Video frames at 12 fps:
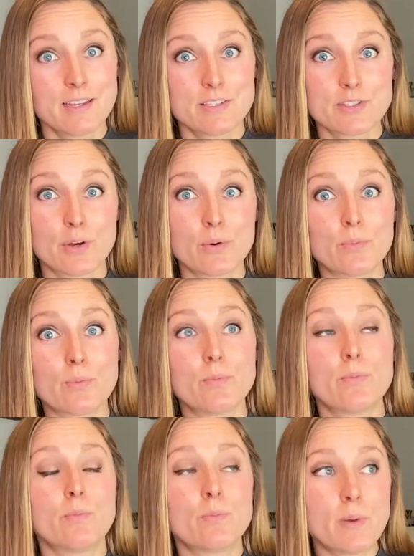
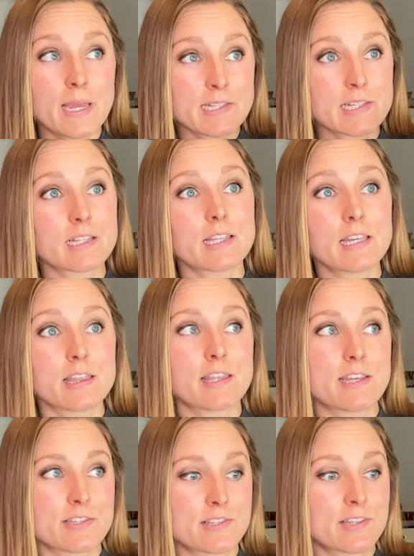So basically
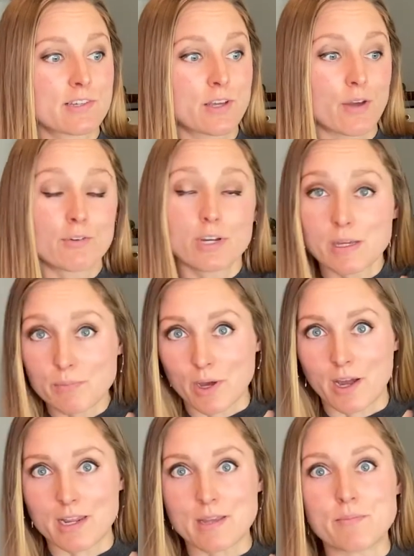this governing
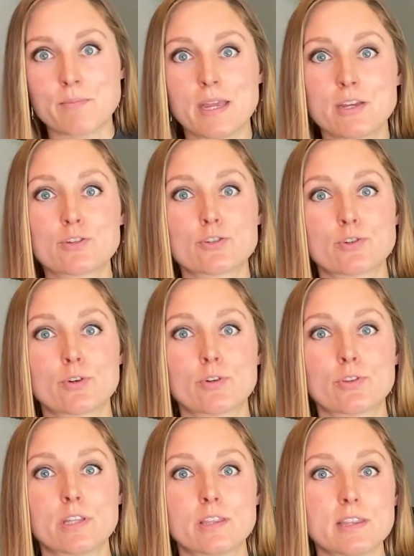body makes
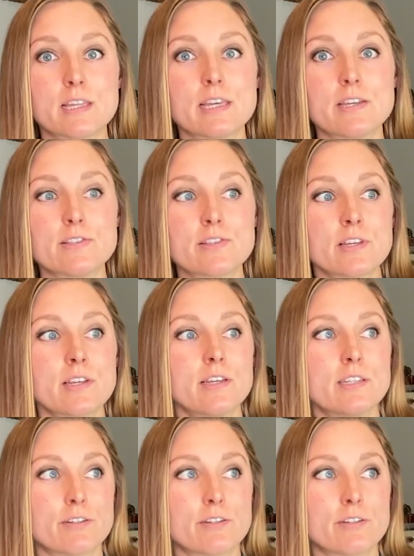sure that these